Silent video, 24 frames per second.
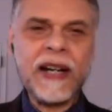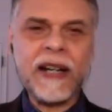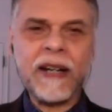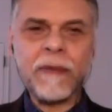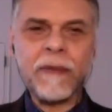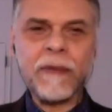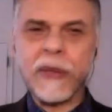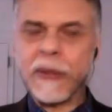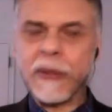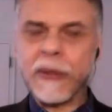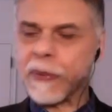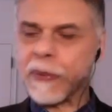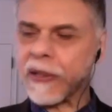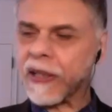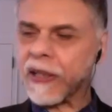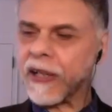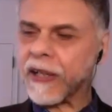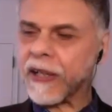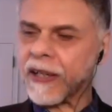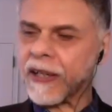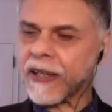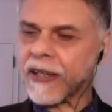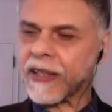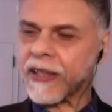People are
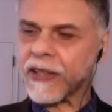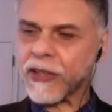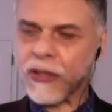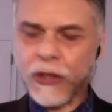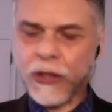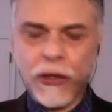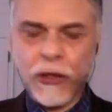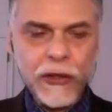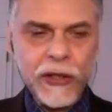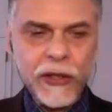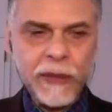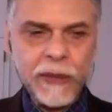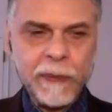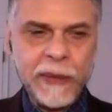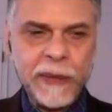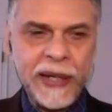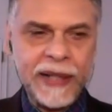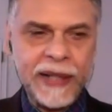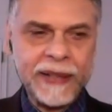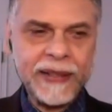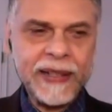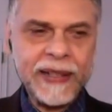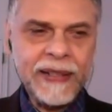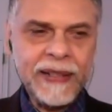concerned
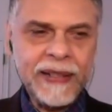about